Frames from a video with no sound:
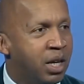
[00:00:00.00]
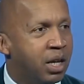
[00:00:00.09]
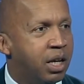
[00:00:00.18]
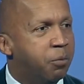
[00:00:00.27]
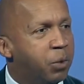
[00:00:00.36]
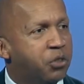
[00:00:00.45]

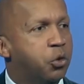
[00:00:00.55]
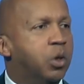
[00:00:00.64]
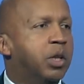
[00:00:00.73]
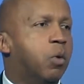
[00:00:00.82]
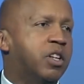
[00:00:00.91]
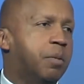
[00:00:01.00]
if we
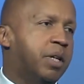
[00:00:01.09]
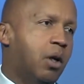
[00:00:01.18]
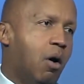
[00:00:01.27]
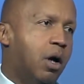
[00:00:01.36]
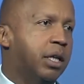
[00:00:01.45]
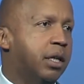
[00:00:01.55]
truly want to be
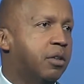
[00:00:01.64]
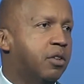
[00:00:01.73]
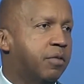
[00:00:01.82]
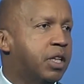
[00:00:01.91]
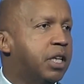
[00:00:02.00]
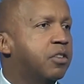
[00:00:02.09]
guardians
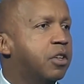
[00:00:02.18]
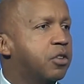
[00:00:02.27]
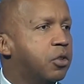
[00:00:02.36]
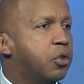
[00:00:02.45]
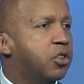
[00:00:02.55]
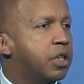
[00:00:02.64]
of an
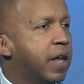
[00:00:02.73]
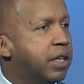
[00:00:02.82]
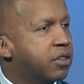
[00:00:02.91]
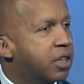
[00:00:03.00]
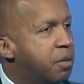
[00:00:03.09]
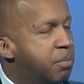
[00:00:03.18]
institution that
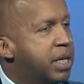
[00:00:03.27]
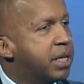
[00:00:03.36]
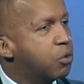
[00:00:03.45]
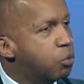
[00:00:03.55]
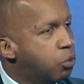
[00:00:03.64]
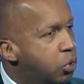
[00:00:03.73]
is
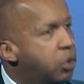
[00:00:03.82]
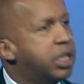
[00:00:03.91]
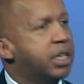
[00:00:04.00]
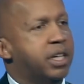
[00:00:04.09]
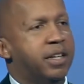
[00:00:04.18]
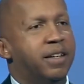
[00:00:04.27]
committed,
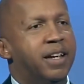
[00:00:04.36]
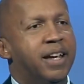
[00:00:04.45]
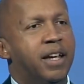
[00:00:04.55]
rooted in